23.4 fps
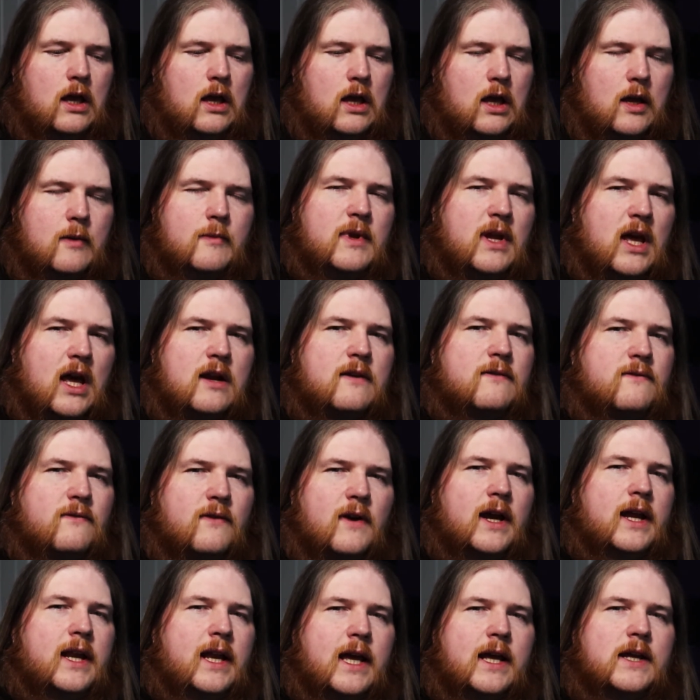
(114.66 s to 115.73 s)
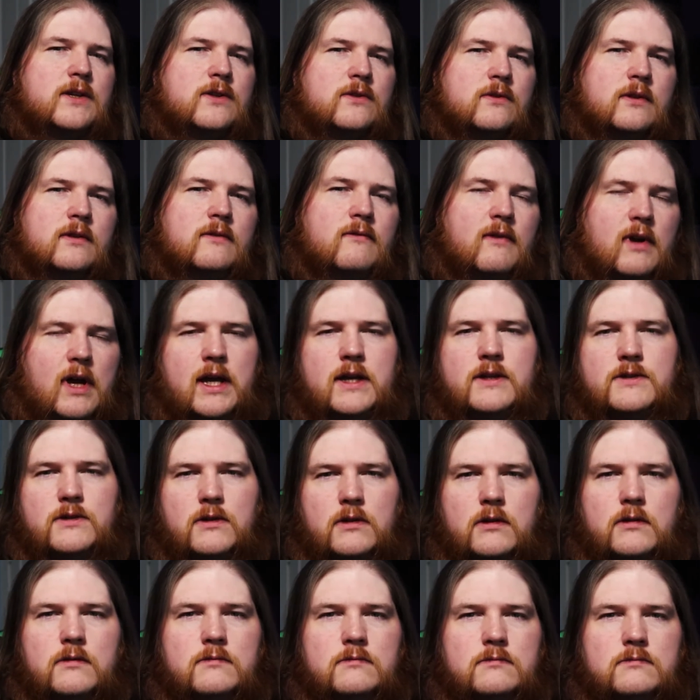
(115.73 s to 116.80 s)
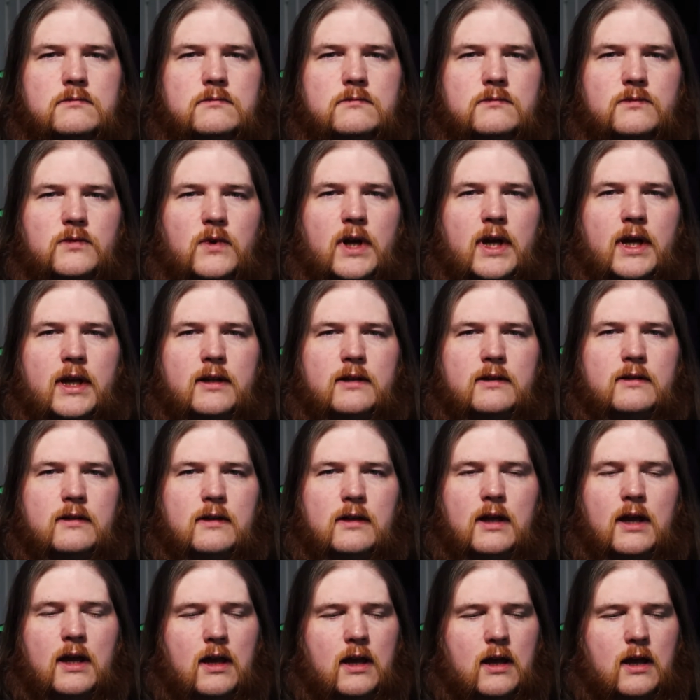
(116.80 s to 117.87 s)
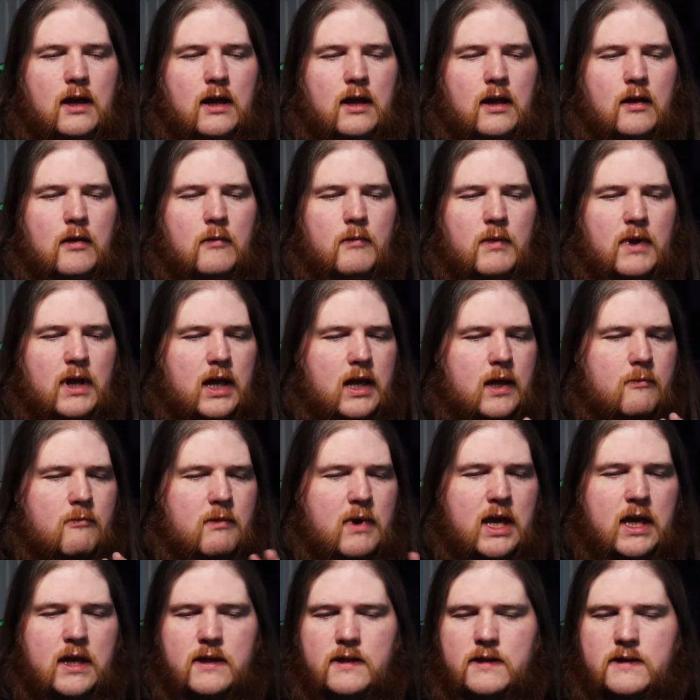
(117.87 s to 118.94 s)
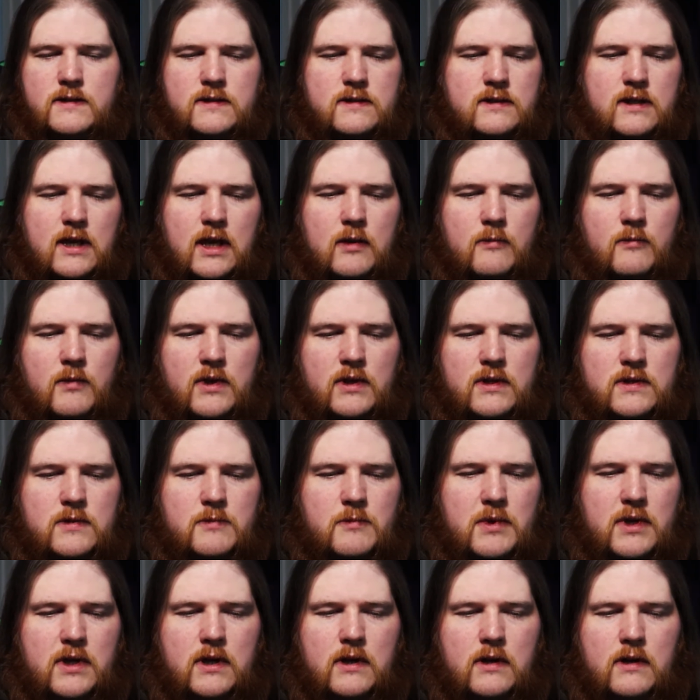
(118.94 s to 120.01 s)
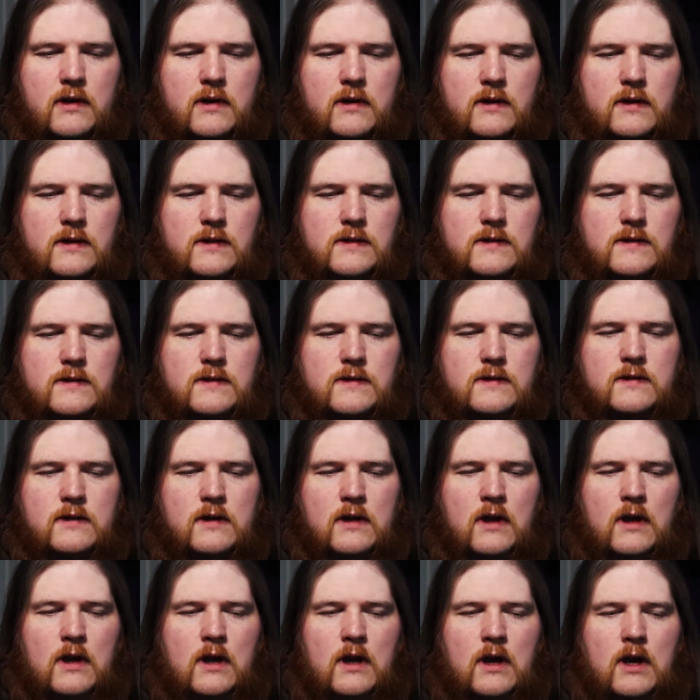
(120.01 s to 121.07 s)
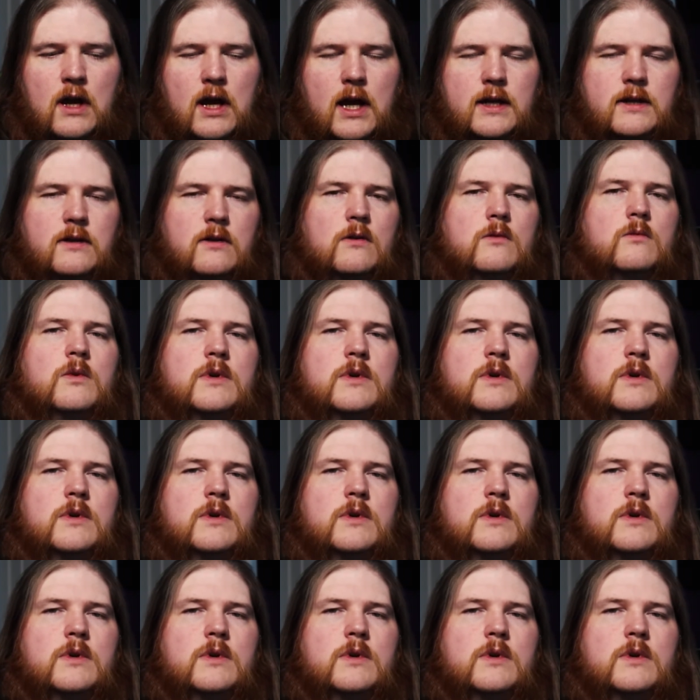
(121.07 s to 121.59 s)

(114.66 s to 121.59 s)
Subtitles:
I'm not a financial advisor, right? I make this statement because I don't